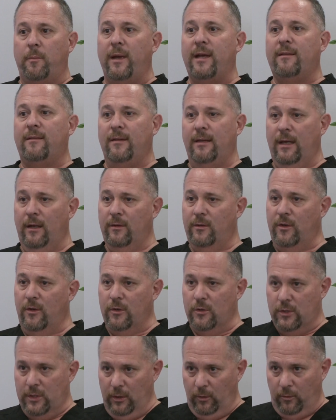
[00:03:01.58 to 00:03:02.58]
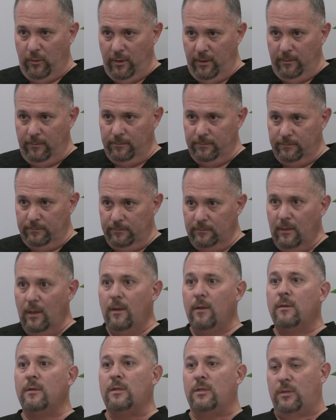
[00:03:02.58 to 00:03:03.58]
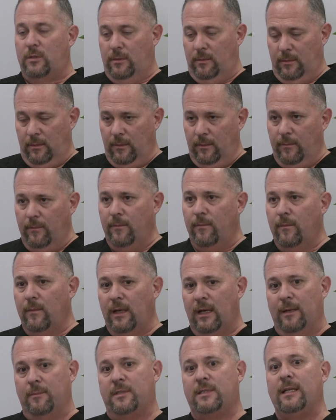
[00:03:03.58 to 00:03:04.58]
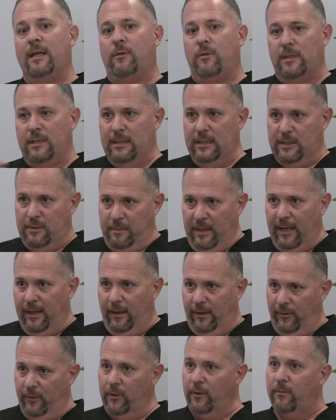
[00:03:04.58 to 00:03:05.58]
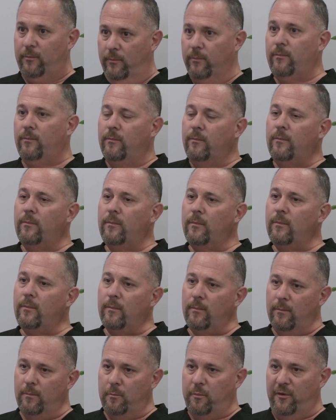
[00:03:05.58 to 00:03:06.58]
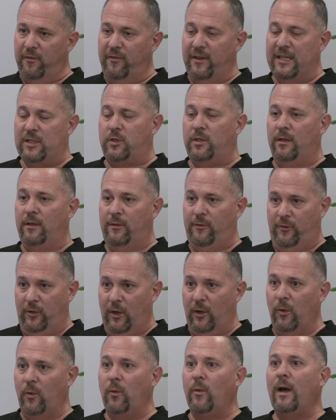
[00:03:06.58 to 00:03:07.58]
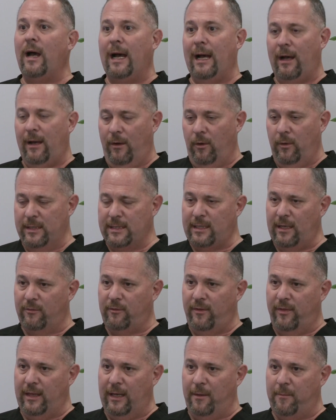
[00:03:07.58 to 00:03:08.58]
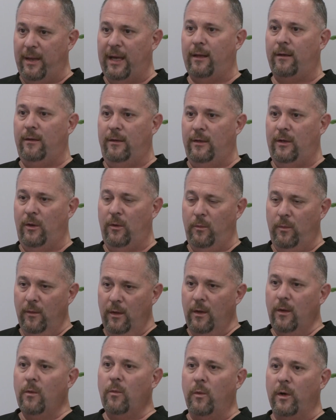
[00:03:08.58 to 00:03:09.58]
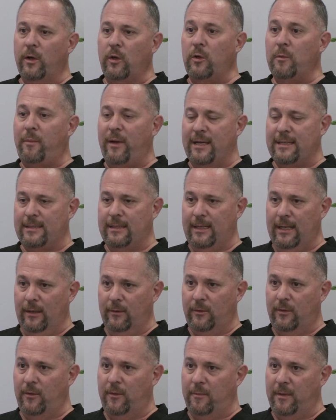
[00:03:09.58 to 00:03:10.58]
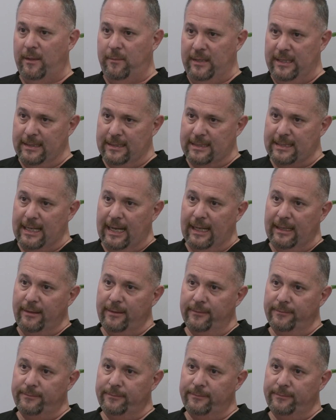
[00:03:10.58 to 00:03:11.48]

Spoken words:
passing down to your children. Because obstetrics is my other profession, so I always have to think about, you know, what are you passing down to the baby inside?